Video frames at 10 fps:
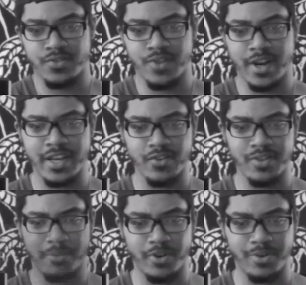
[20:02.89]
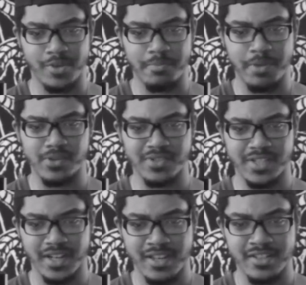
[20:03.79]
So right here on the bottom, I'm going to post
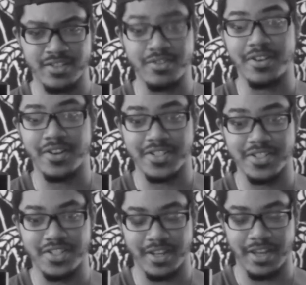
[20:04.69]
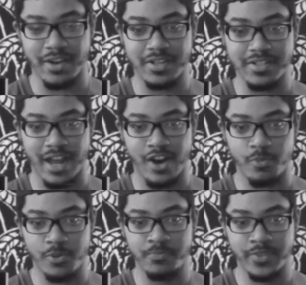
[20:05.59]
the link so you guys can check out his
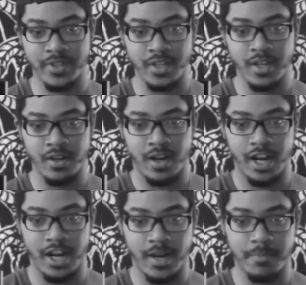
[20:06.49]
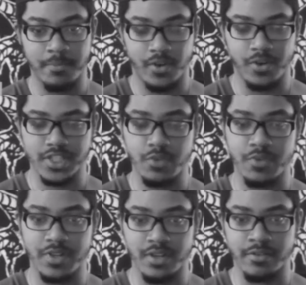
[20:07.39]
album.
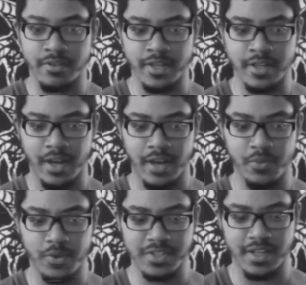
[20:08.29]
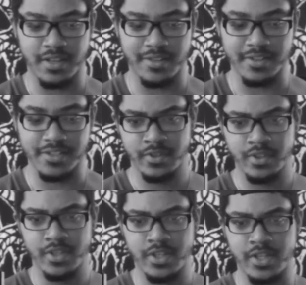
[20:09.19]
Also, another thing, I will say this.
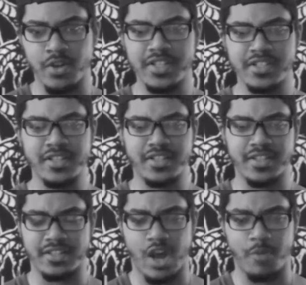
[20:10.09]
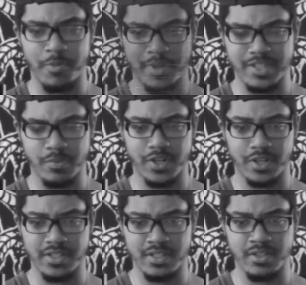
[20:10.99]
You know, listening to this album makes me want to
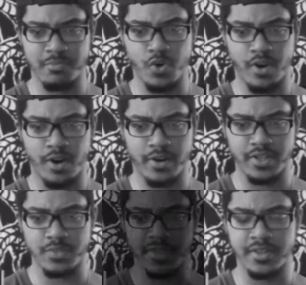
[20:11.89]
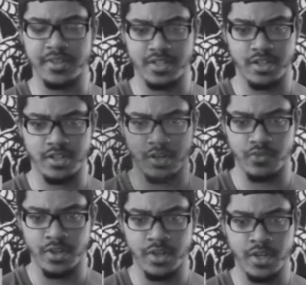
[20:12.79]
listen to more artists within this genre.